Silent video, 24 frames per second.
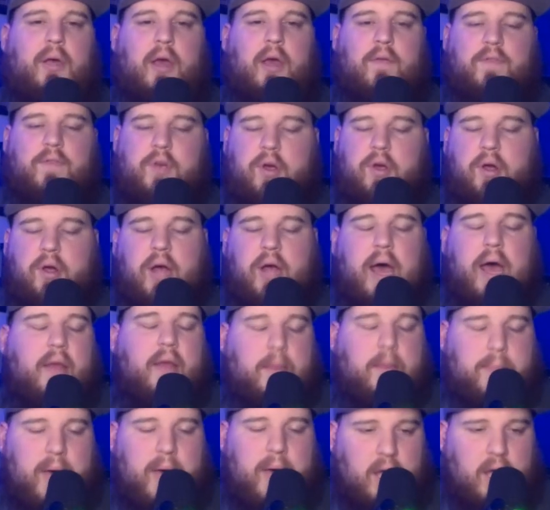you're a guy
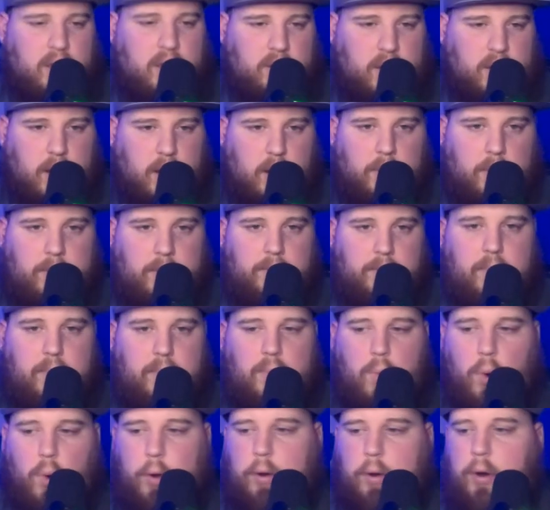like Pascal,
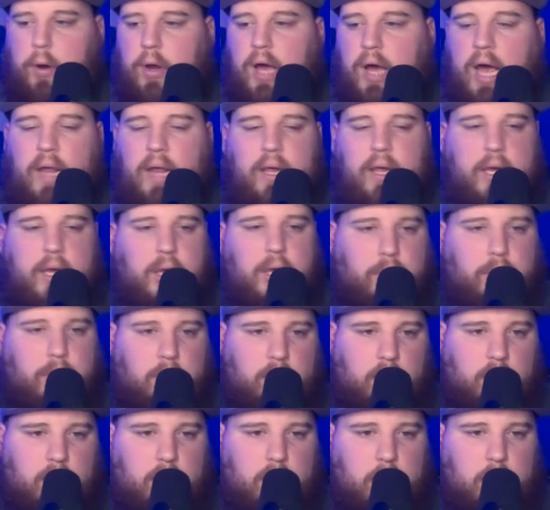or you're a guy like
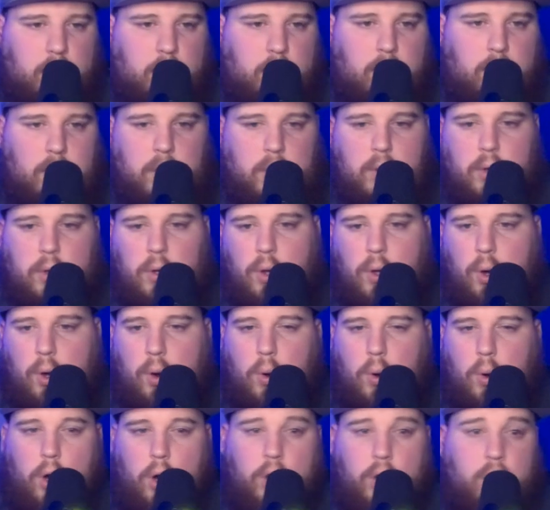Houston,
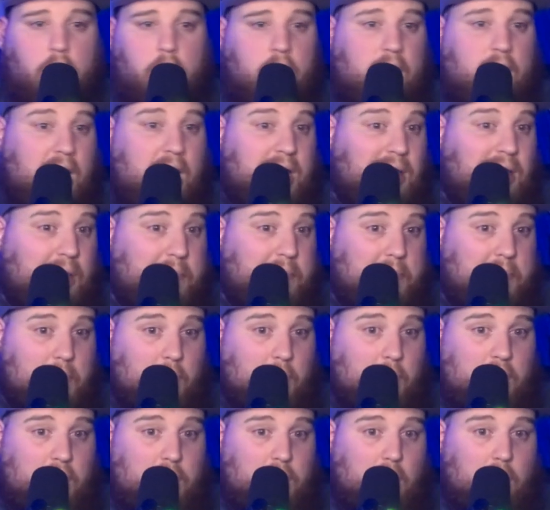or you're a guy like
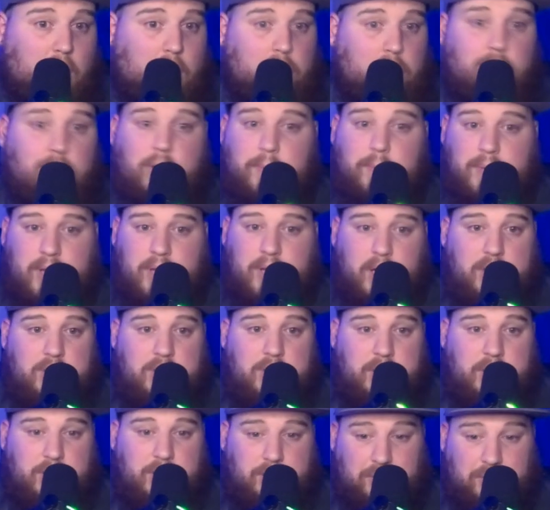Wingo, who could
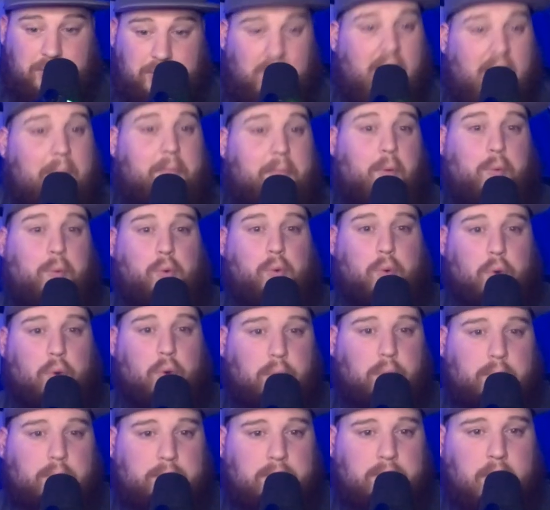potentially grab the role,
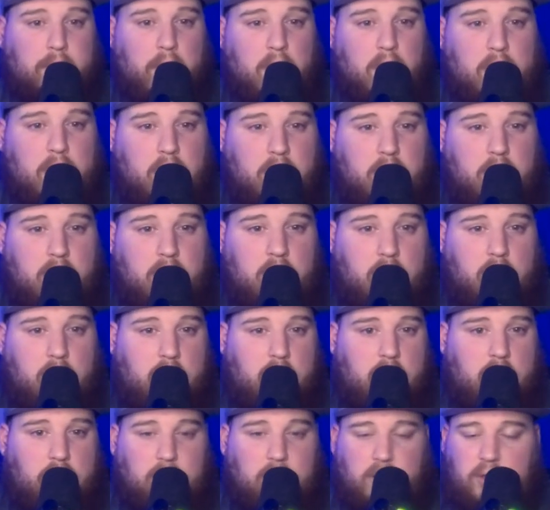
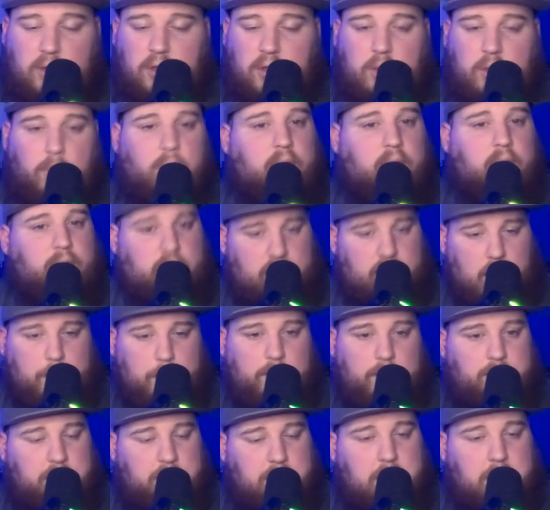this is a perfect
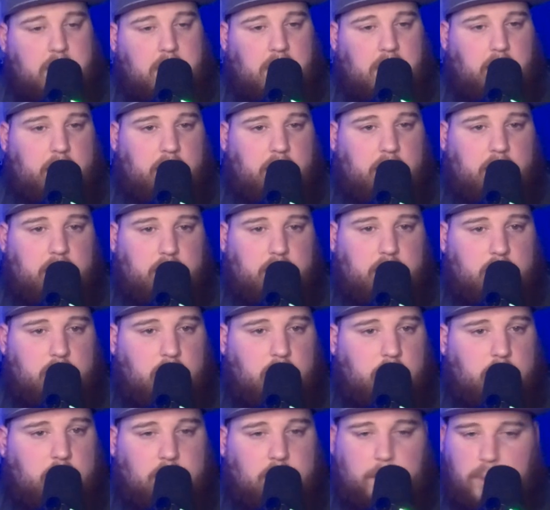opportunity.
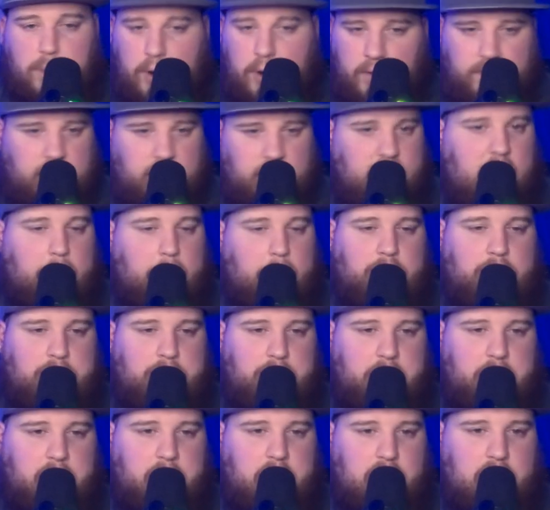The perfect
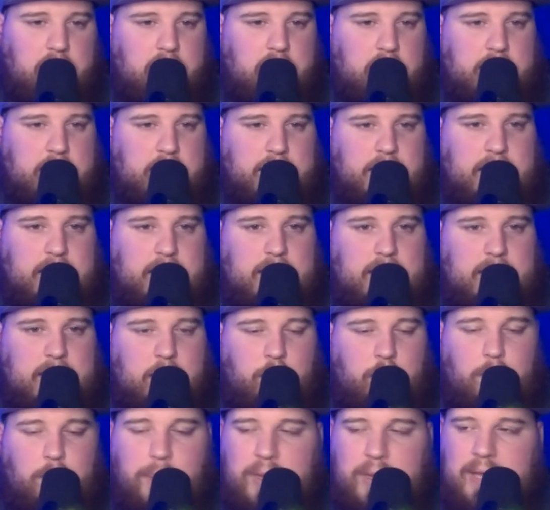opportunity.
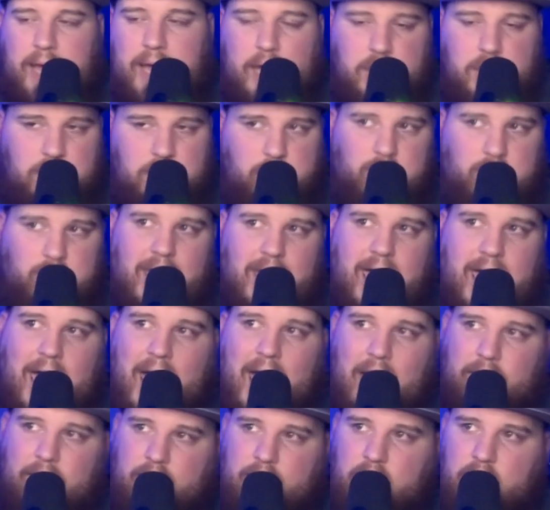You potentially
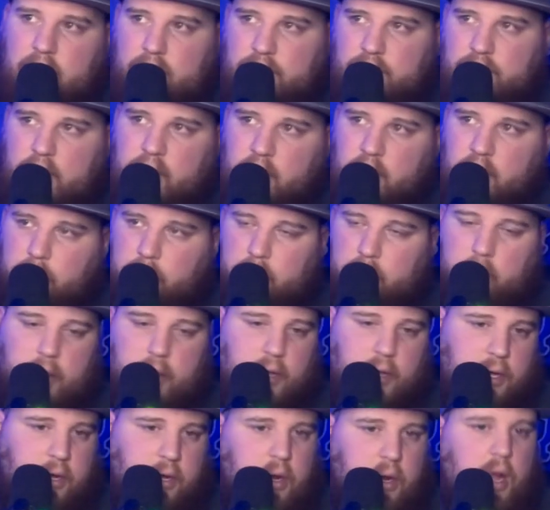have the defensive player of
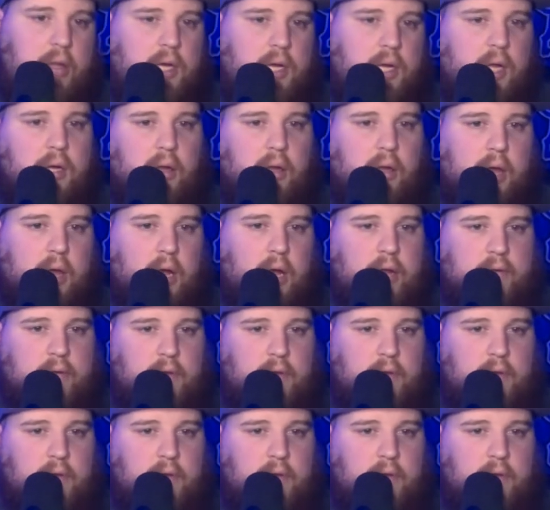the year on the other side of